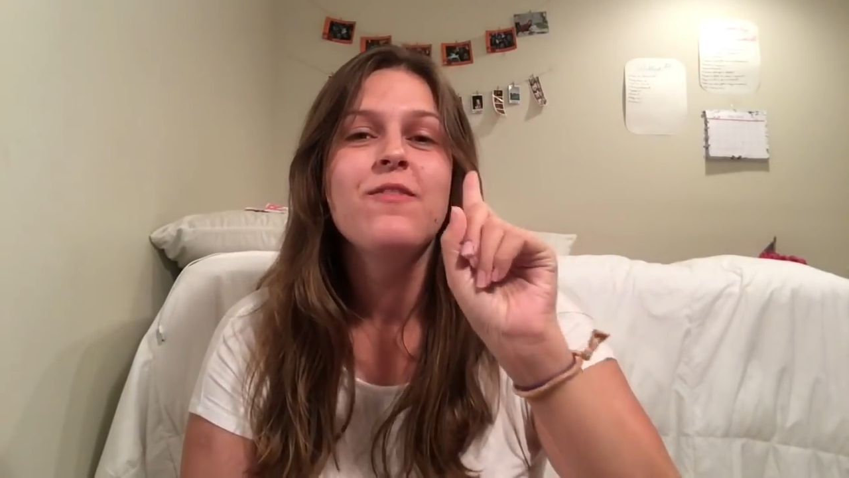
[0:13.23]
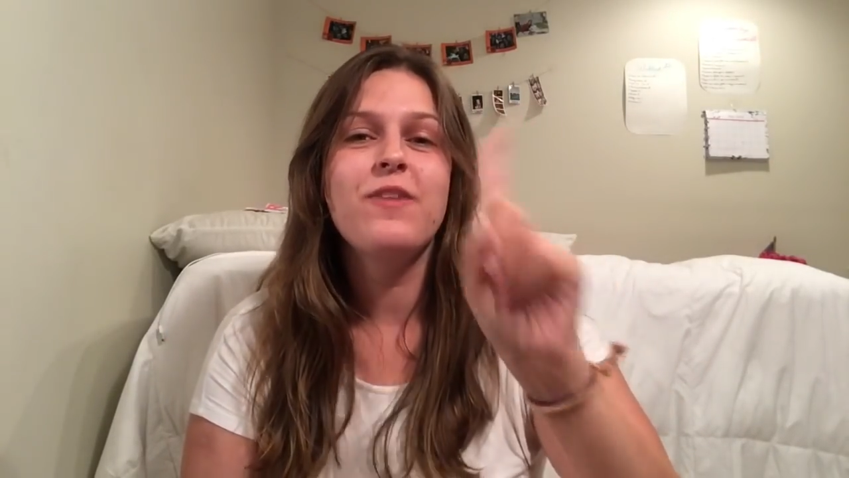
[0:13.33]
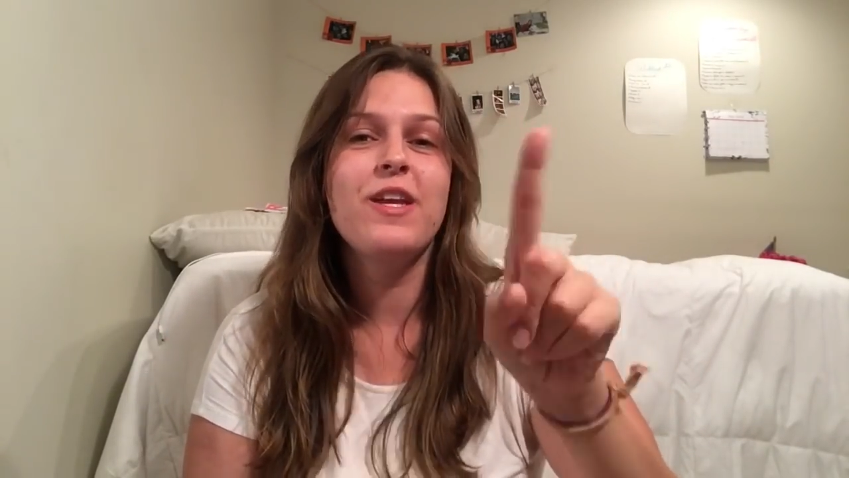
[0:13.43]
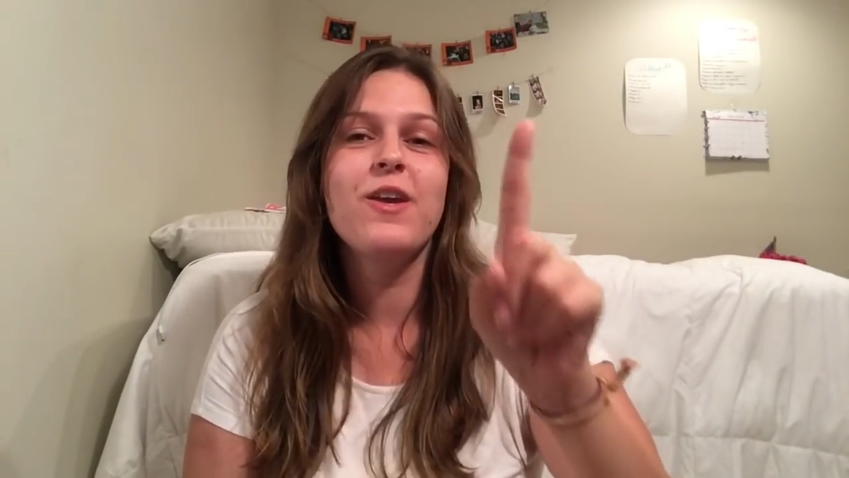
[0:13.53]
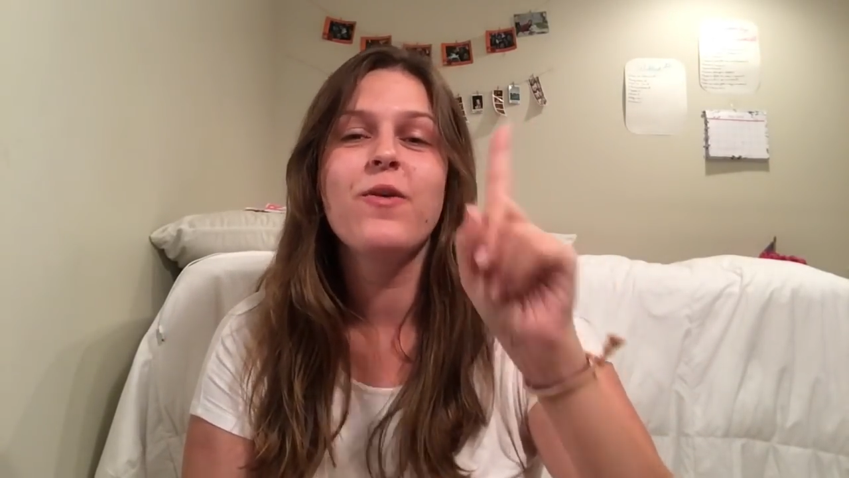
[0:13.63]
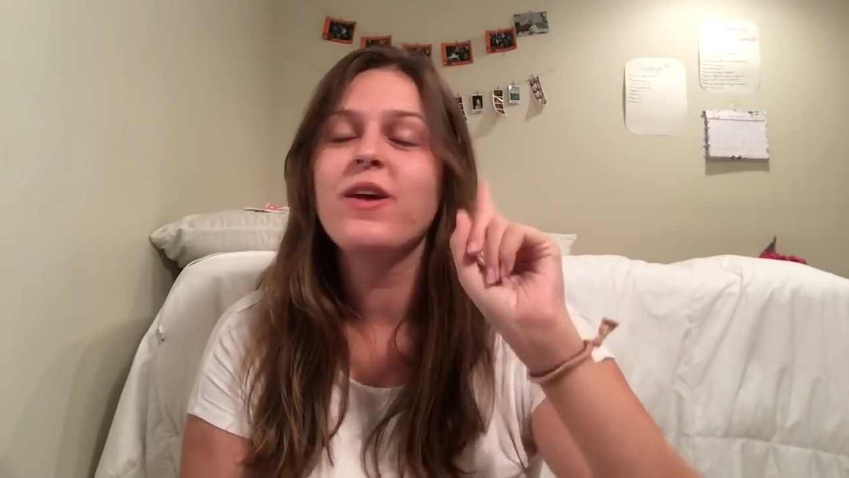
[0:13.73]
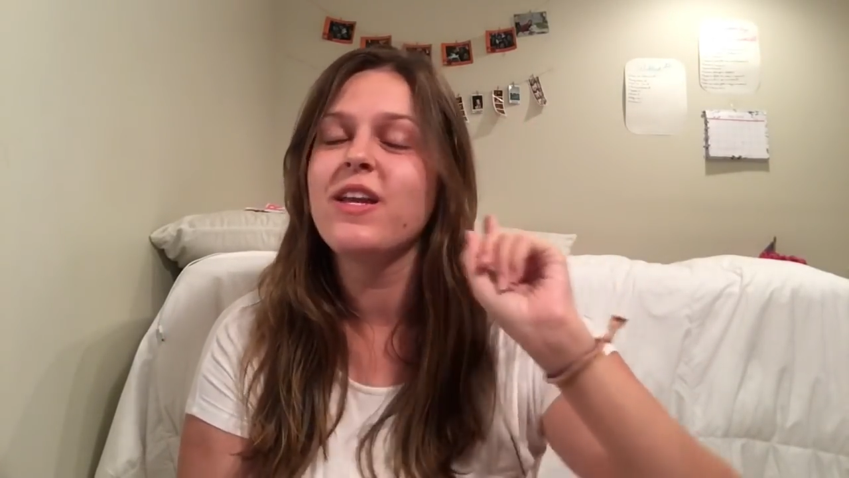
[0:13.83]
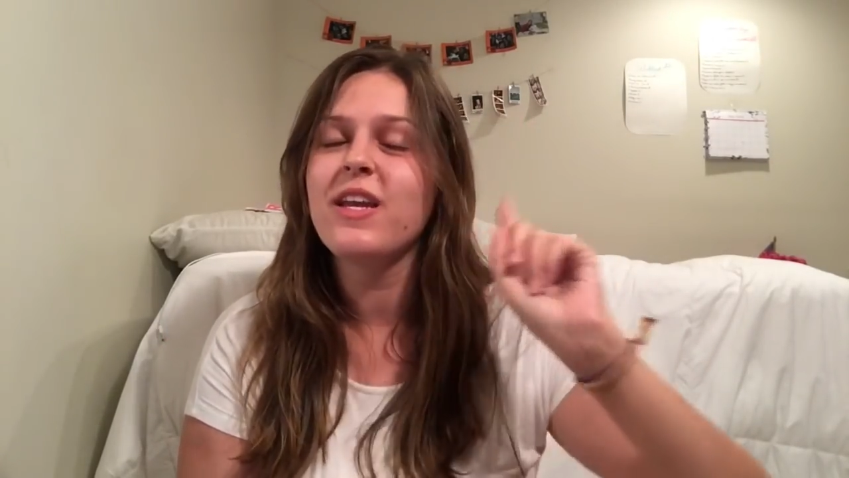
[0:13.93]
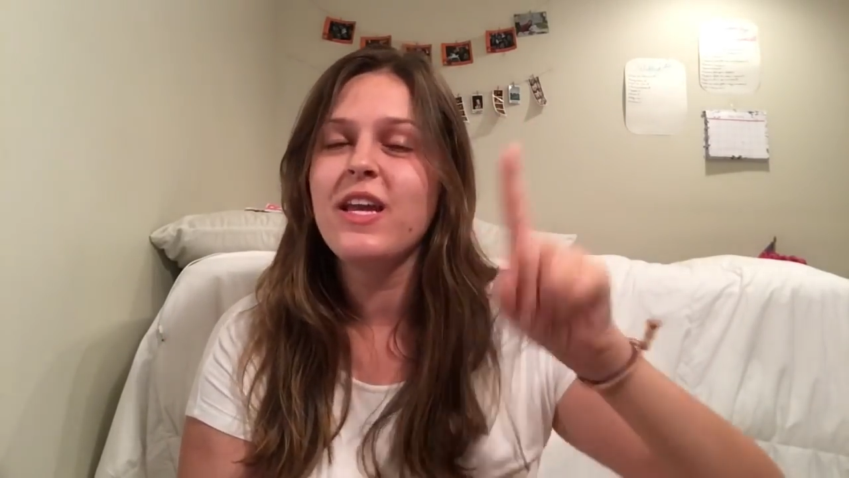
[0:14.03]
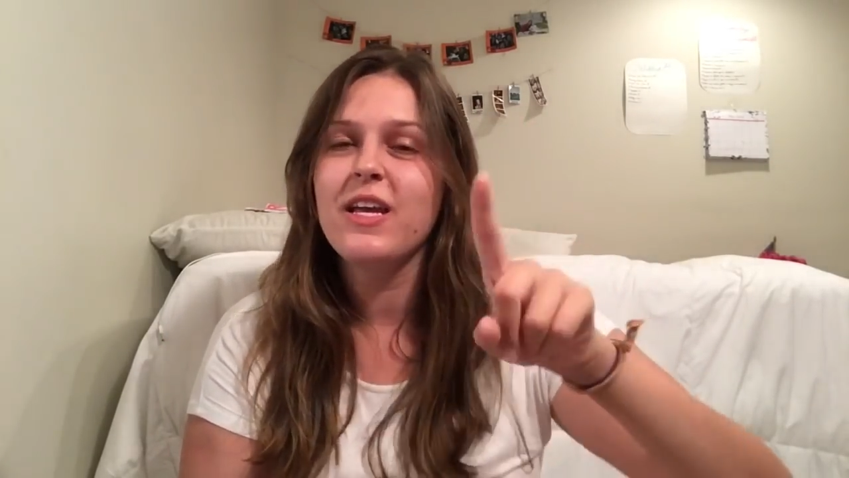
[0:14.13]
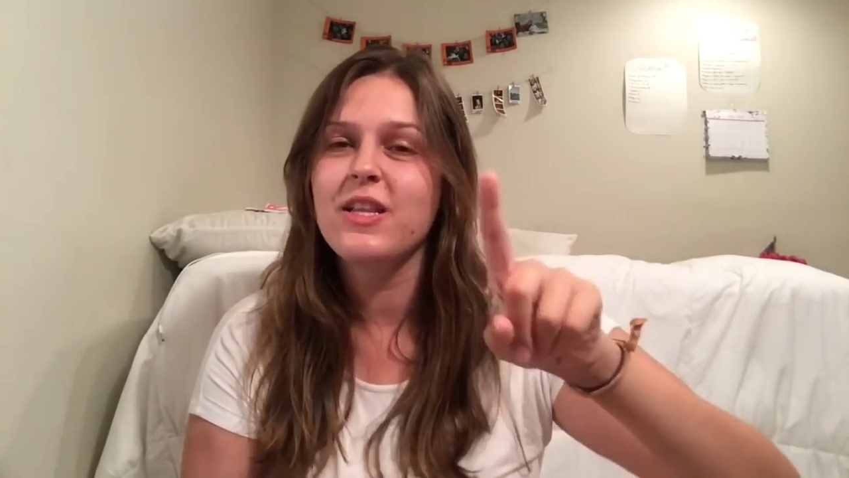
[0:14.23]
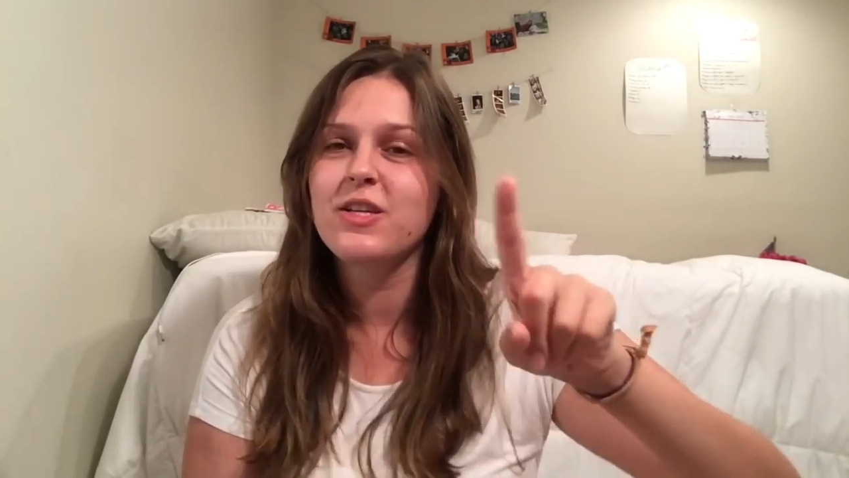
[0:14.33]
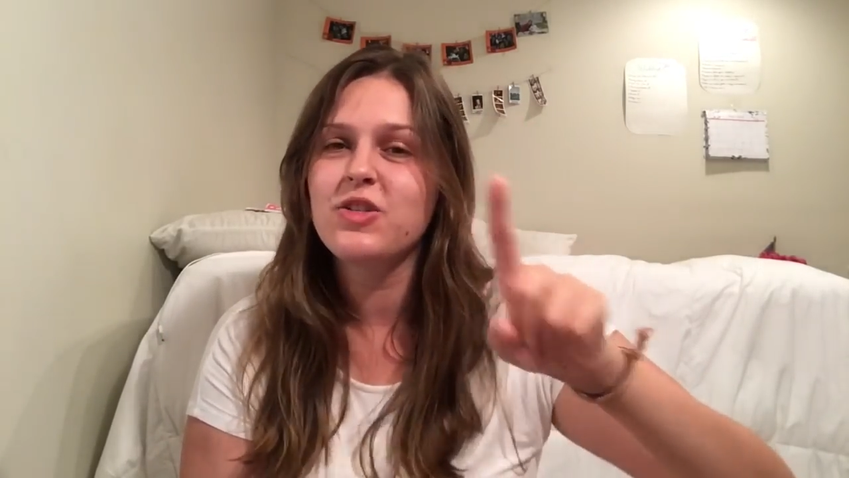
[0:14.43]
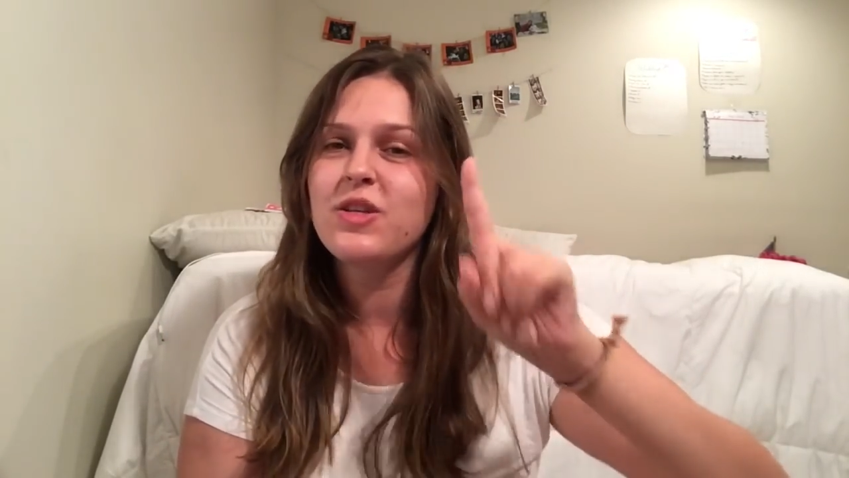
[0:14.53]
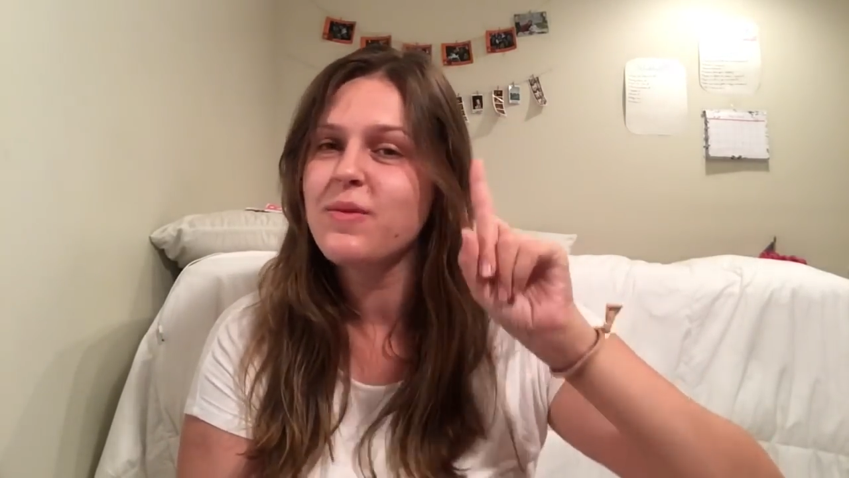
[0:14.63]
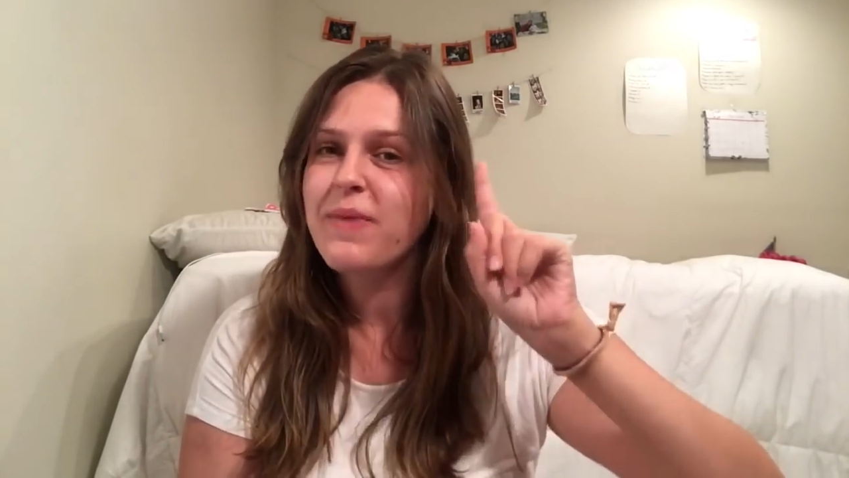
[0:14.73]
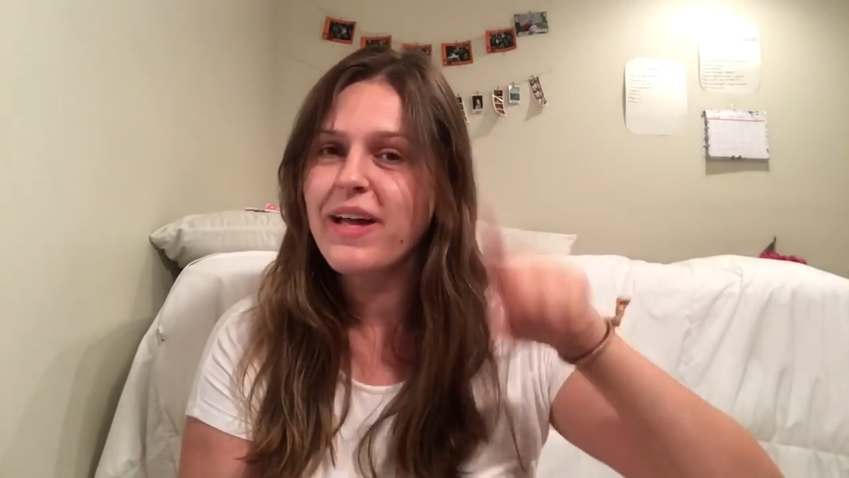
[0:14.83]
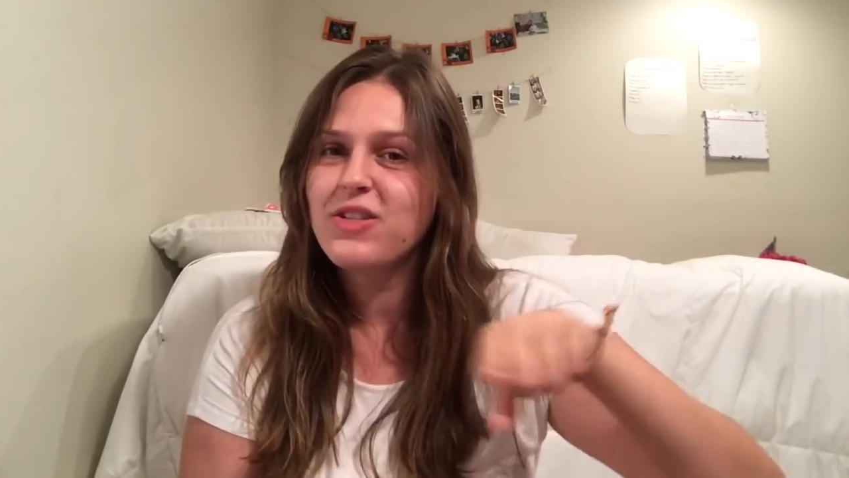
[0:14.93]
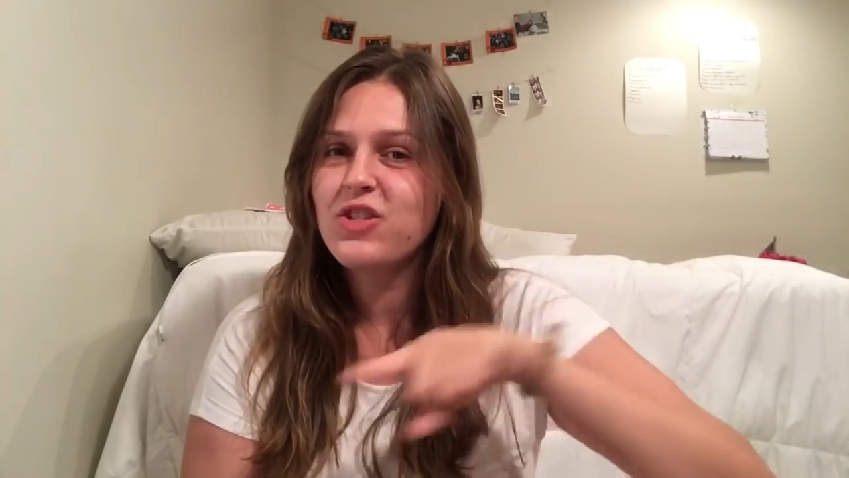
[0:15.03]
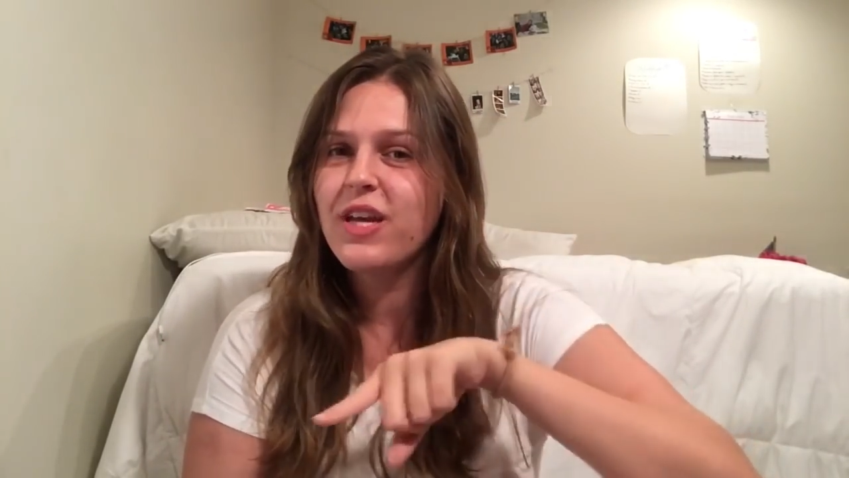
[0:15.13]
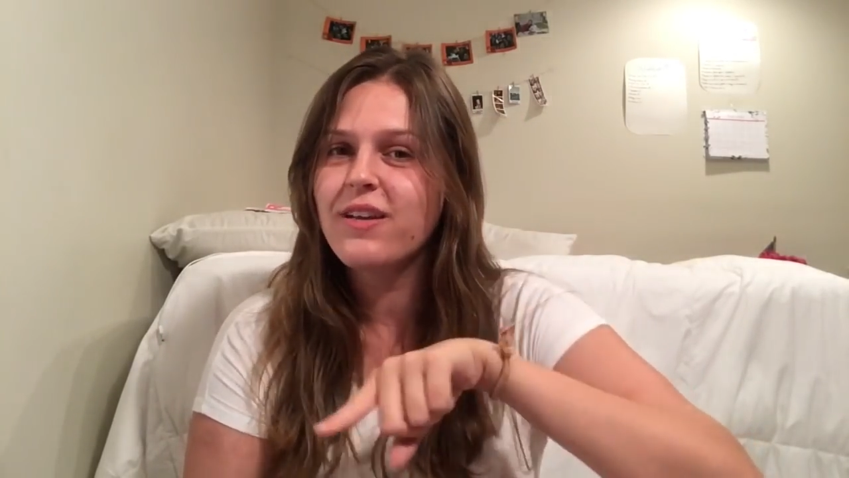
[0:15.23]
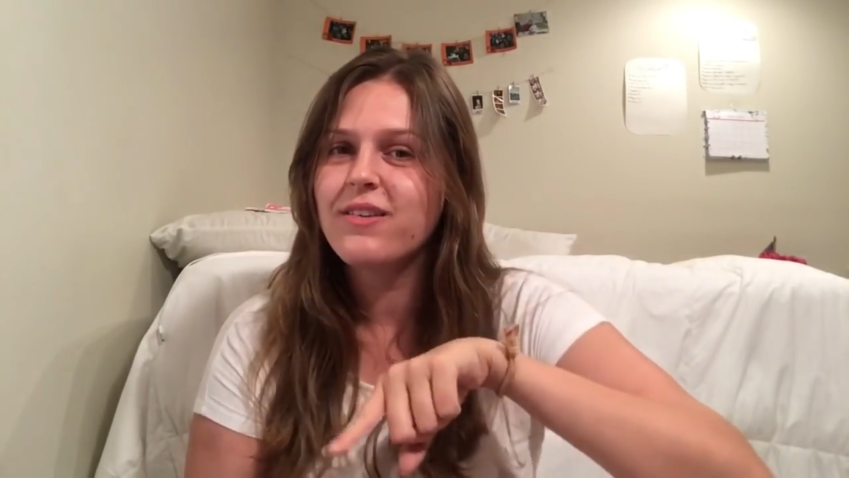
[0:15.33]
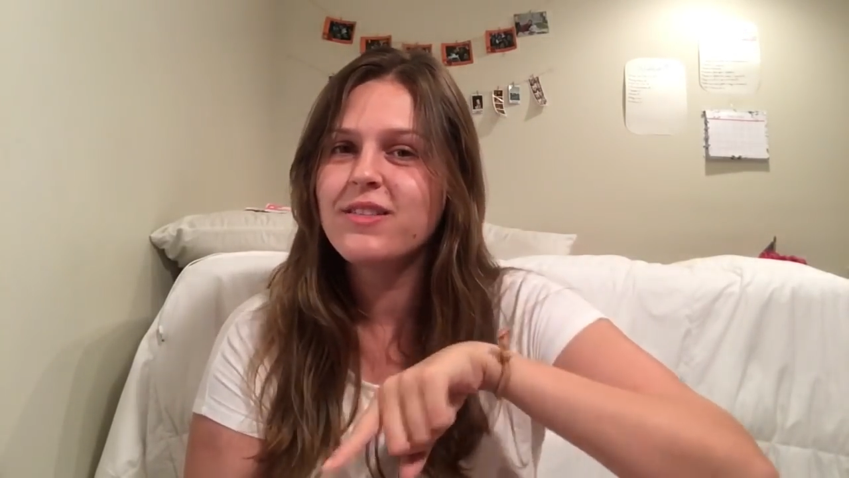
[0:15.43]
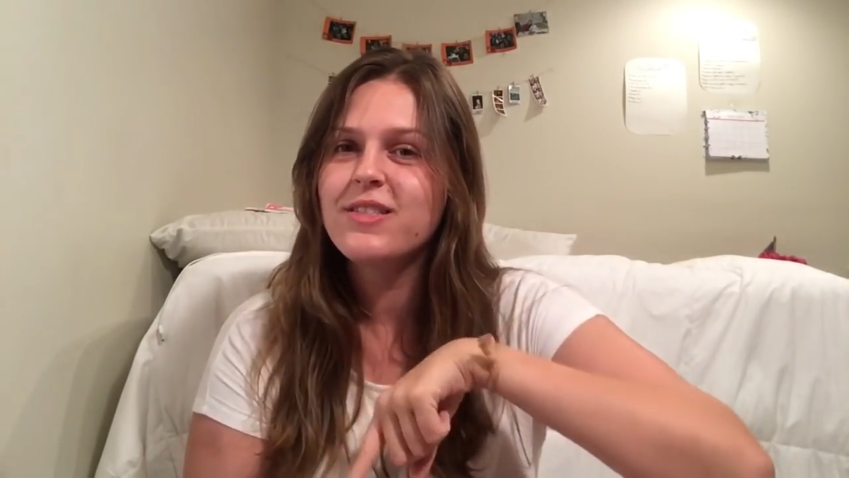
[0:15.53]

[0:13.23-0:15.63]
video in English in my channel,